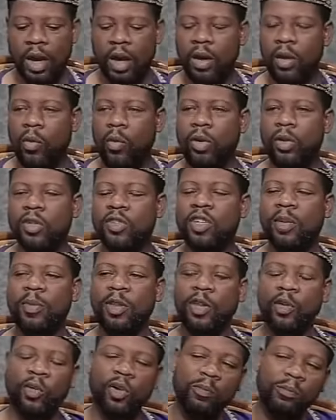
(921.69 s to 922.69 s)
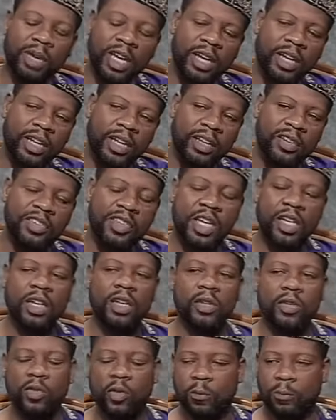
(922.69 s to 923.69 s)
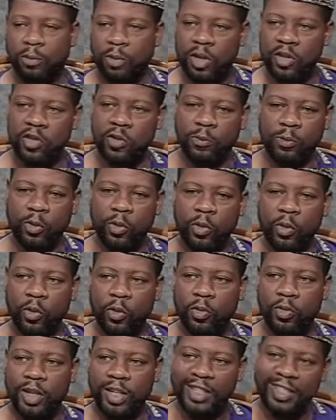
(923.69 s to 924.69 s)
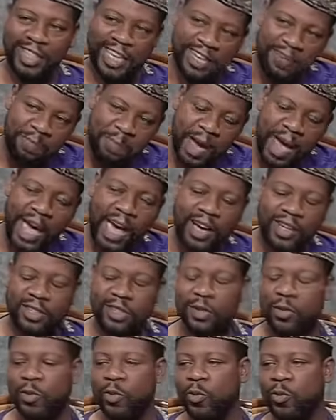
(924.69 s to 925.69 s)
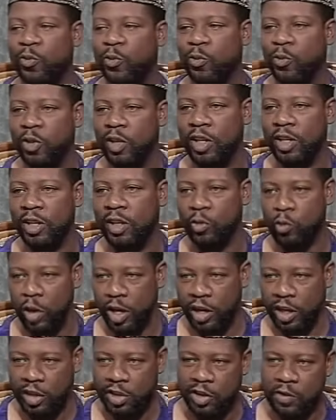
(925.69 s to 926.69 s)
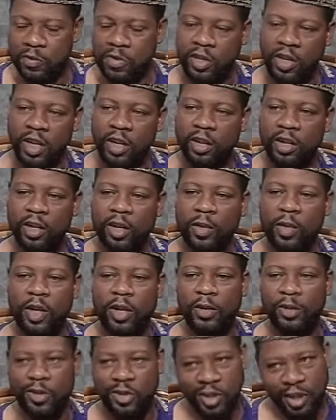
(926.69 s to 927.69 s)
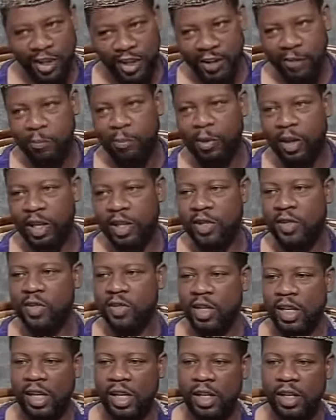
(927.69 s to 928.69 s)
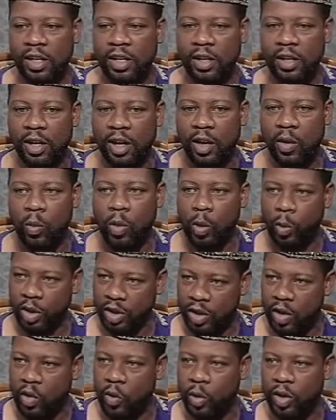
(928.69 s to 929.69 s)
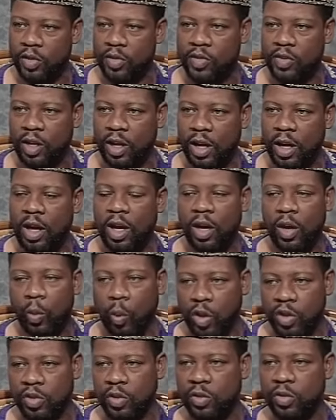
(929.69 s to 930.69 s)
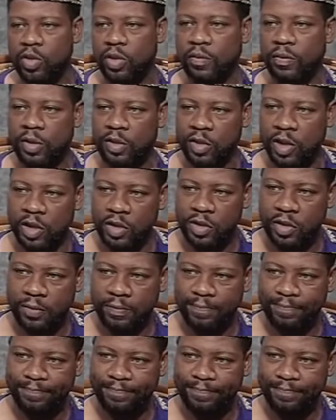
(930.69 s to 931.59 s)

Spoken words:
What are some of the remaining tenets or principles that date back to the great Egyptian era that are still in place in what we know as Western civilization?